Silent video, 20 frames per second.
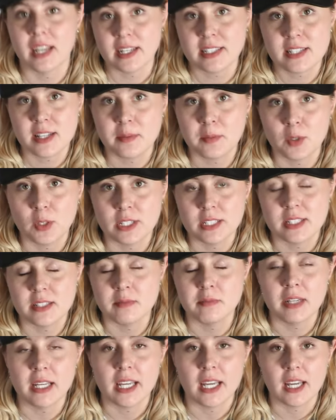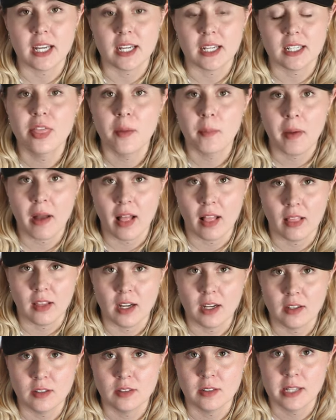Next, I'm going to make the
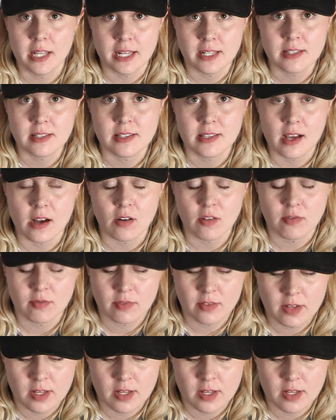pillow itself,